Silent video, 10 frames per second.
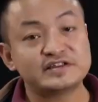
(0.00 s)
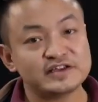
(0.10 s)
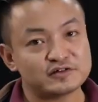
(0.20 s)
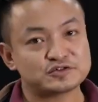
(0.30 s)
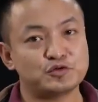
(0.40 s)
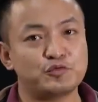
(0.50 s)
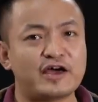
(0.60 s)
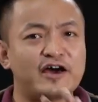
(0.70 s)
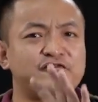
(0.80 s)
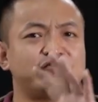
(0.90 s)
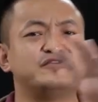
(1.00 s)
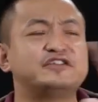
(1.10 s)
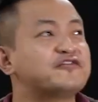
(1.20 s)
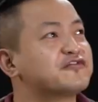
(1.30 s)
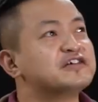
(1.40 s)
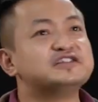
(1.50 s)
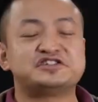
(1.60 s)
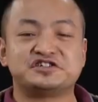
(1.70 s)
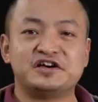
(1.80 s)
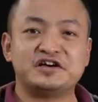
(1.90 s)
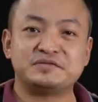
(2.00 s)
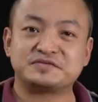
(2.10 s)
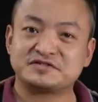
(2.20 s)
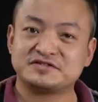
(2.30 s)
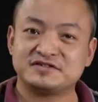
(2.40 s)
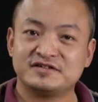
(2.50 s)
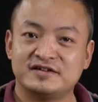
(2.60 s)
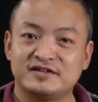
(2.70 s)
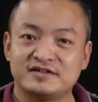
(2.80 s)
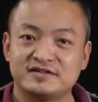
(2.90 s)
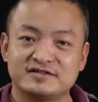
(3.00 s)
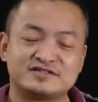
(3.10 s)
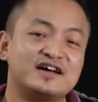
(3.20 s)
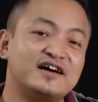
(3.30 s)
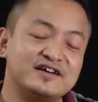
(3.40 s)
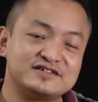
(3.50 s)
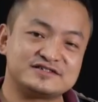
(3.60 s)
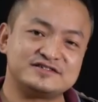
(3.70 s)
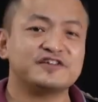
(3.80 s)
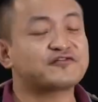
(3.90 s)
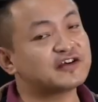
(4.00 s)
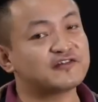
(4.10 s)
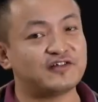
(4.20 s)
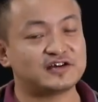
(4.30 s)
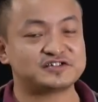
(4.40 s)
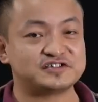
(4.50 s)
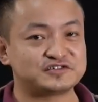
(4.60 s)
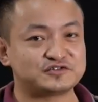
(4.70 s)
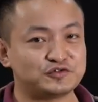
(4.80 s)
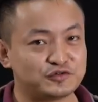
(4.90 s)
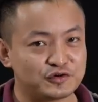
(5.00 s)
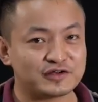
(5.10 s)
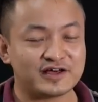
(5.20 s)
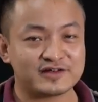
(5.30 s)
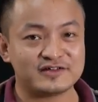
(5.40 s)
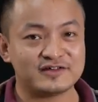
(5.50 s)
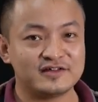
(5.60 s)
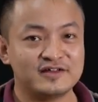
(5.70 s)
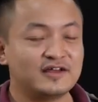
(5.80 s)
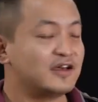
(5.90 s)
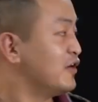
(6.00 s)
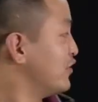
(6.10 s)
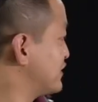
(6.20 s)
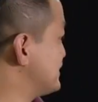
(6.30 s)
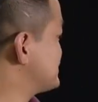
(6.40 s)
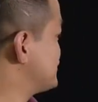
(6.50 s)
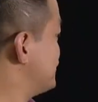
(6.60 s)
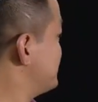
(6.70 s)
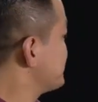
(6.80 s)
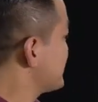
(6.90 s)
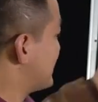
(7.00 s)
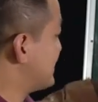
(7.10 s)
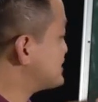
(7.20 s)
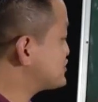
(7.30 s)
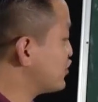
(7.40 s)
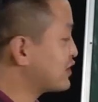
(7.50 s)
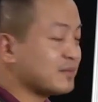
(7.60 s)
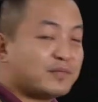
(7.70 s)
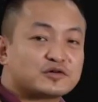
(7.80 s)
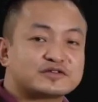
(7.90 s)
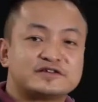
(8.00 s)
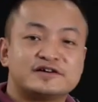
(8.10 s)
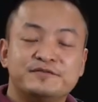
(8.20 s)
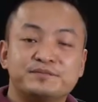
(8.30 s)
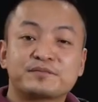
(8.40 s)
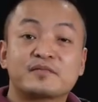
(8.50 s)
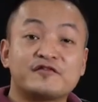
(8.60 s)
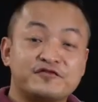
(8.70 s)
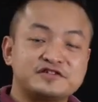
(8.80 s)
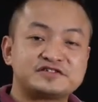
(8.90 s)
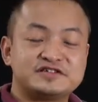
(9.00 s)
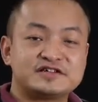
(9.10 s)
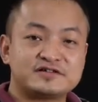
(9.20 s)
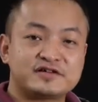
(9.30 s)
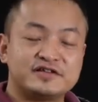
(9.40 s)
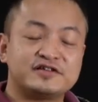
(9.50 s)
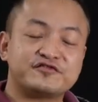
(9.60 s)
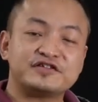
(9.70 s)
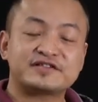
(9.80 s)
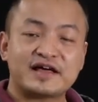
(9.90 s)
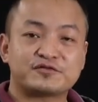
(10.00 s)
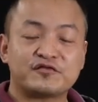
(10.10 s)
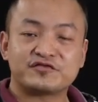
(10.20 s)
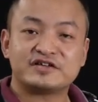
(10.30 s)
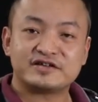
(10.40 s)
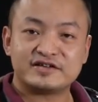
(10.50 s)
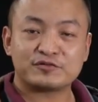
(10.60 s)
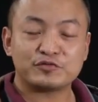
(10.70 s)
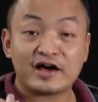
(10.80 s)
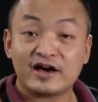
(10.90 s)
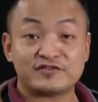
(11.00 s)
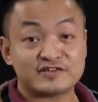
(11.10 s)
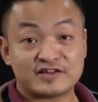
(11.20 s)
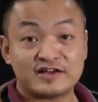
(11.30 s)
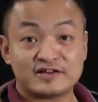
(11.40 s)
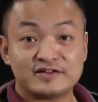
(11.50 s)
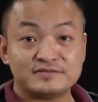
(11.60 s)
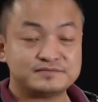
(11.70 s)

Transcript: teeth also we have different shapes, size, different functions. Do you know that? Okay, so let's talk about the first teeth, okay? Different types of teeth that we have inside.